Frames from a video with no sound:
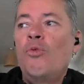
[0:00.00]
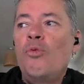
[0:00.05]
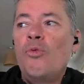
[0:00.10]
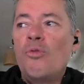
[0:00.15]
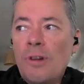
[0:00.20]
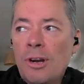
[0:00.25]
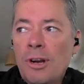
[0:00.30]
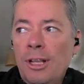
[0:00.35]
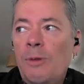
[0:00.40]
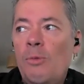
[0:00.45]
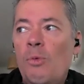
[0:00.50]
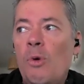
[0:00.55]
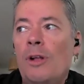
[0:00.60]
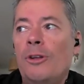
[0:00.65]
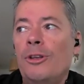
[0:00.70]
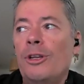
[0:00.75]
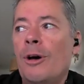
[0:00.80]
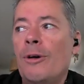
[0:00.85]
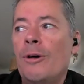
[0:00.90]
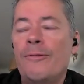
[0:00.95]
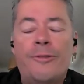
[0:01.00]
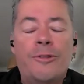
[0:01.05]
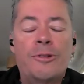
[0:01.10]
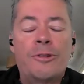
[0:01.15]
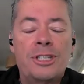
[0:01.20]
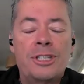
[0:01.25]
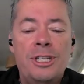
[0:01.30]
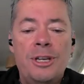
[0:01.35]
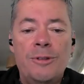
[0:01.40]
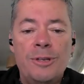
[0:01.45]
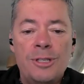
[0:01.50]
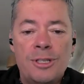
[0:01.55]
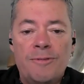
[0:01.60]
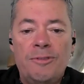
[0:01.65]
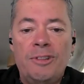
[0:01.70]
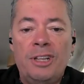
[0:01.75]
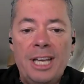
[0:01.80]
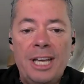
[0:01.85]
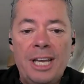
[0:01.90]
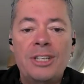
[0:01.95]
really well known for a series of
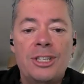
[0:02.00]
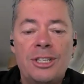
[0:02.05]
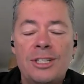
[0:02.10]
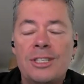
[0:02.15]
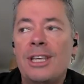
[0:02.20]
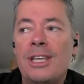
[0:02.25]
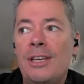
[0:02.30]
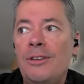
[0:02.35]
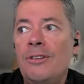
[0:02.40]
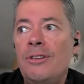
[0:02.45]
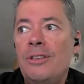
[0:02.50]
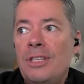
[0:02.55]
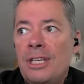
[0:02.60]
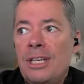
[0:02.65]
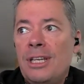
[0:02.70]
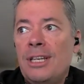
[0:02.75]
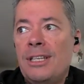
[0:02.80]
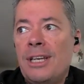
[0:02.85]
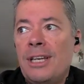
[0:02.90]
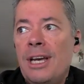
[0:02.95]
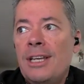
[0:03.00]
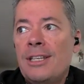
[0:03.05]
lectures that you did